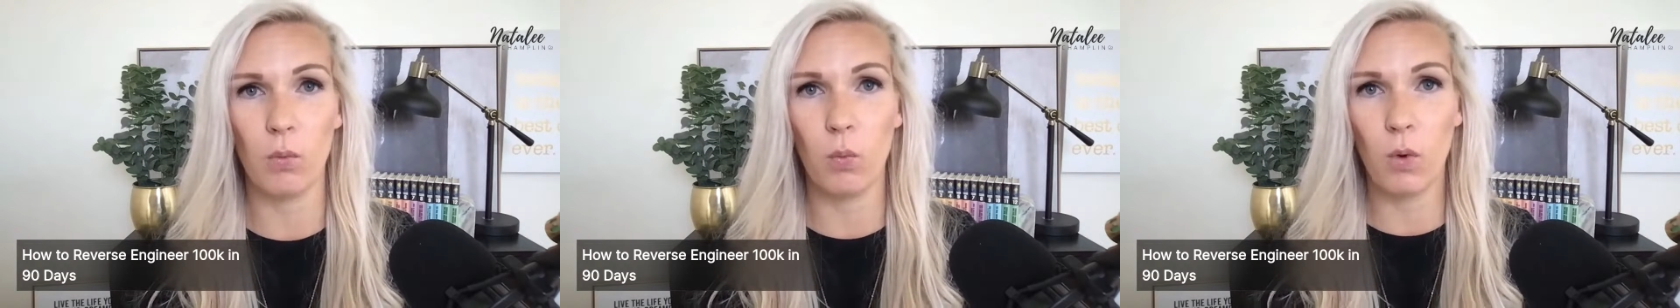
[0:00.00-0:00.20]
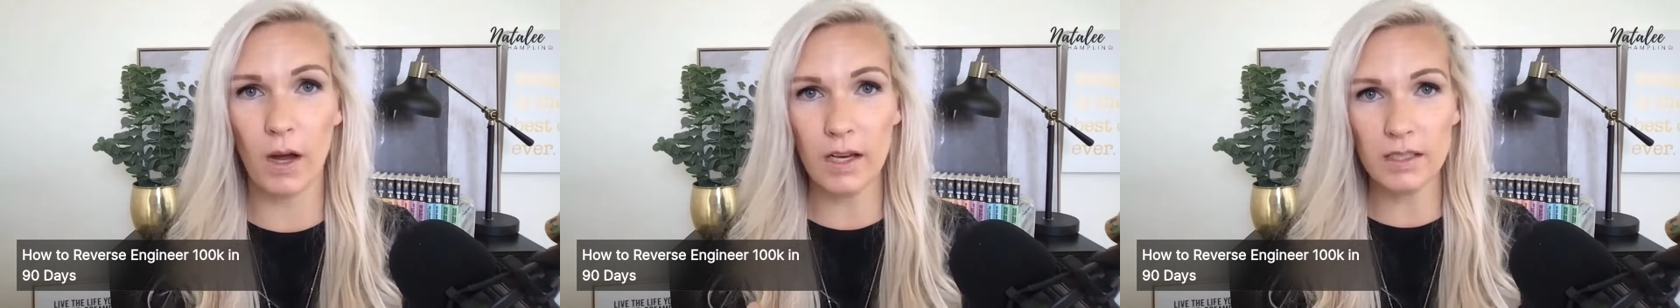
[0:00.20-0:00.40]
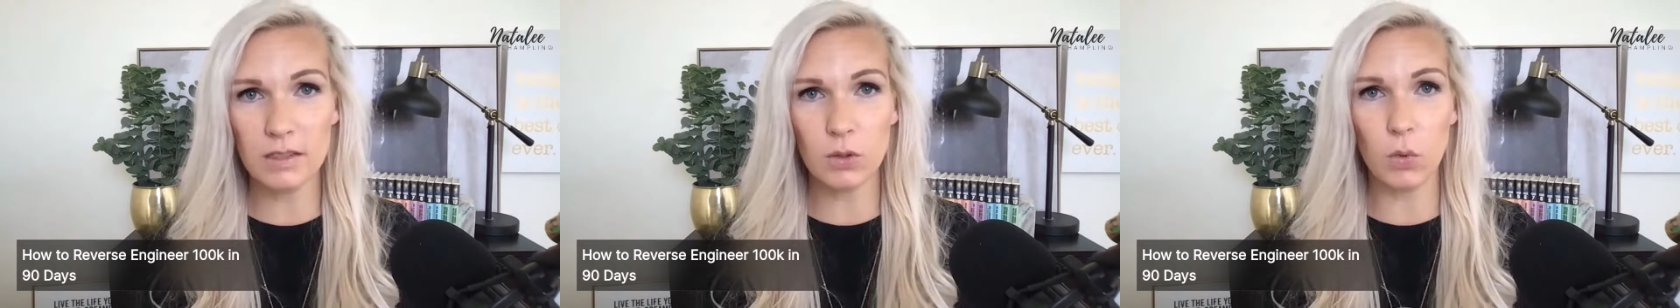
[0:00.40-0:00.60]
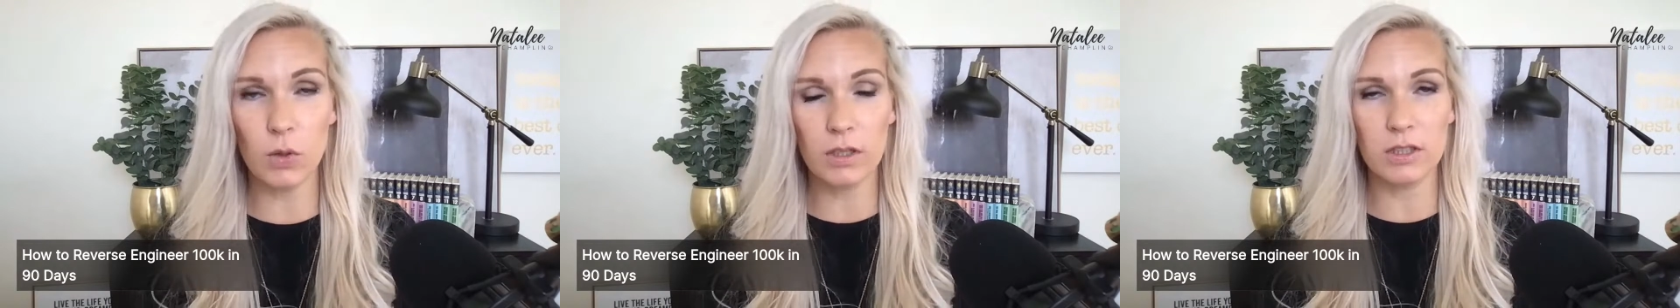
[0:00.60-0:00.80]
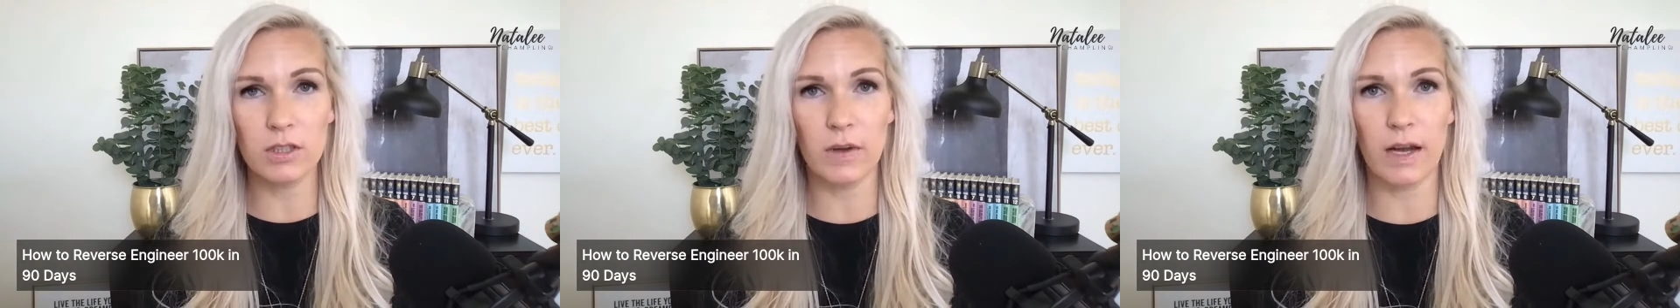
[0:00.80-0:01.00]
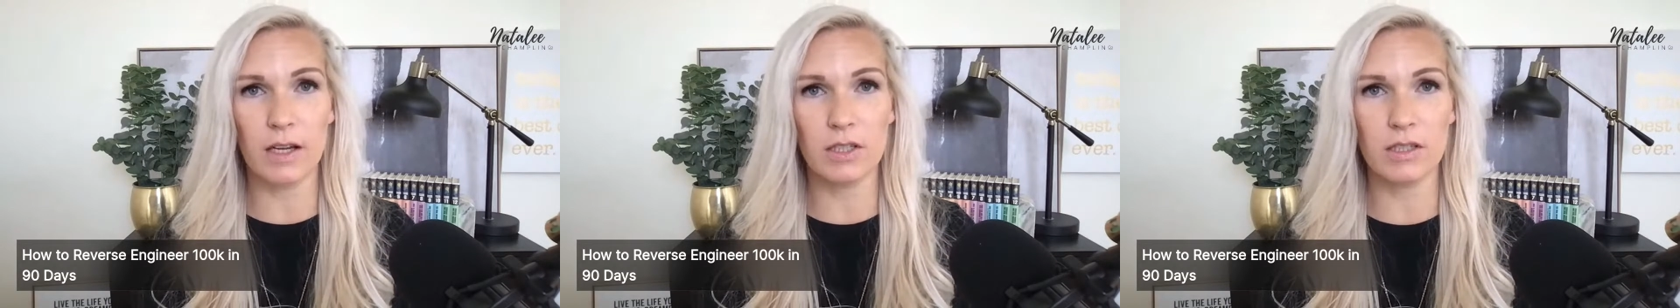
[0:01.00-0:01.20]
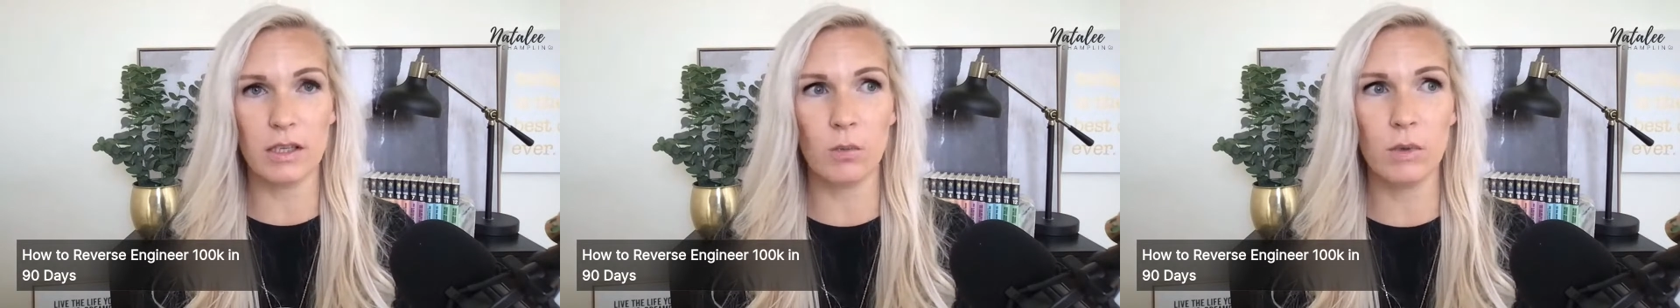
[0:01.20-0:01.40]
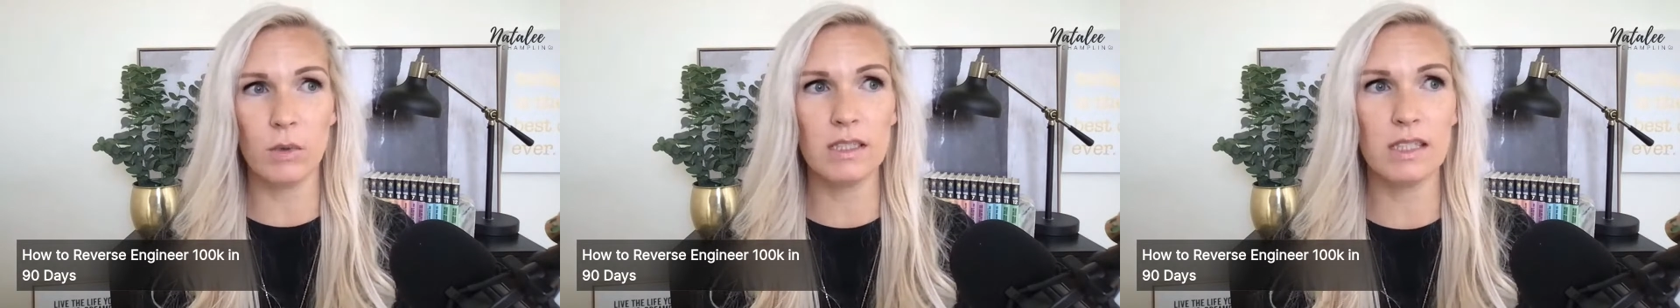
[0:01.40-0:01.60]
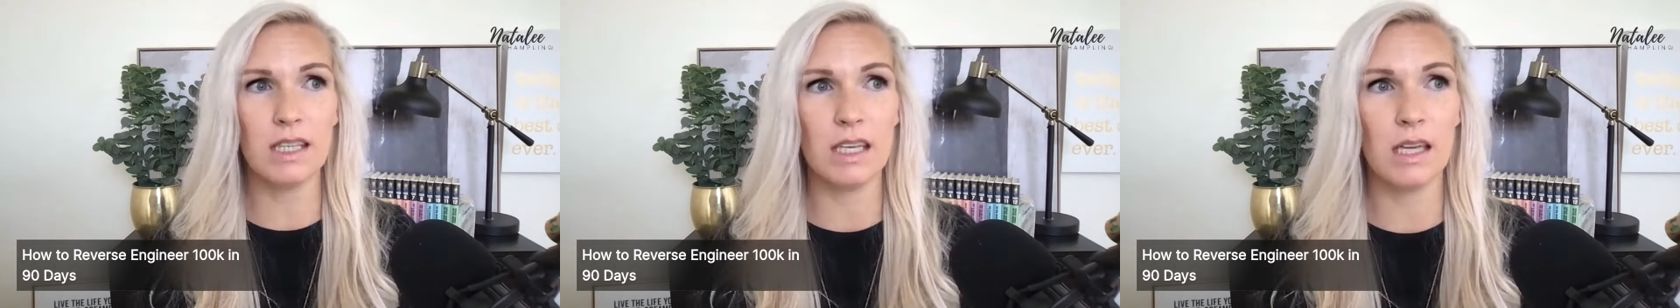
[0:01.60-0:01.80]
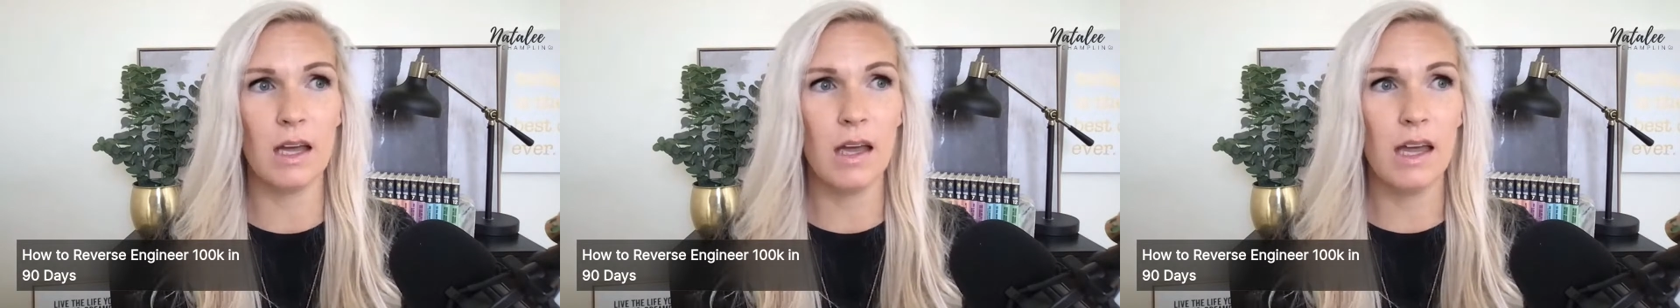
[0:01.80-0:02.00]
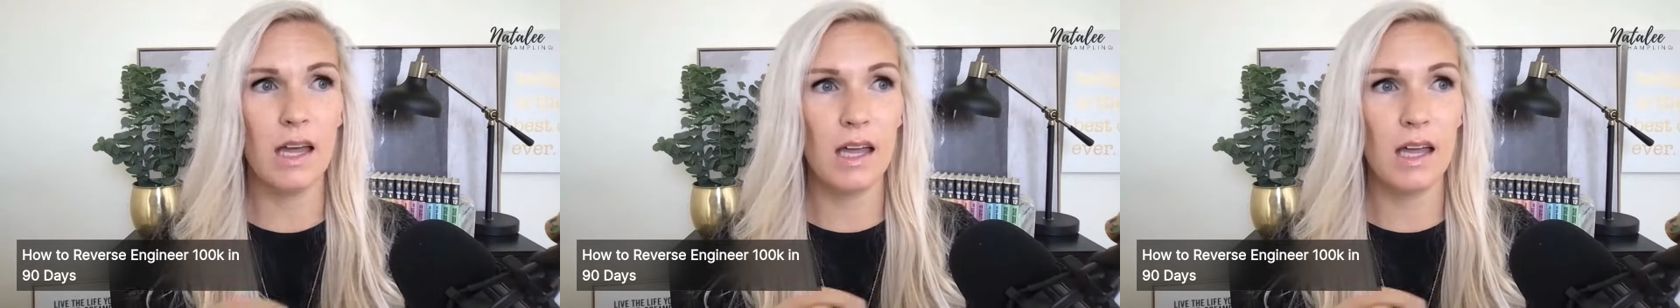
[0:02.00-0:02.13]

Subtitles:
What's the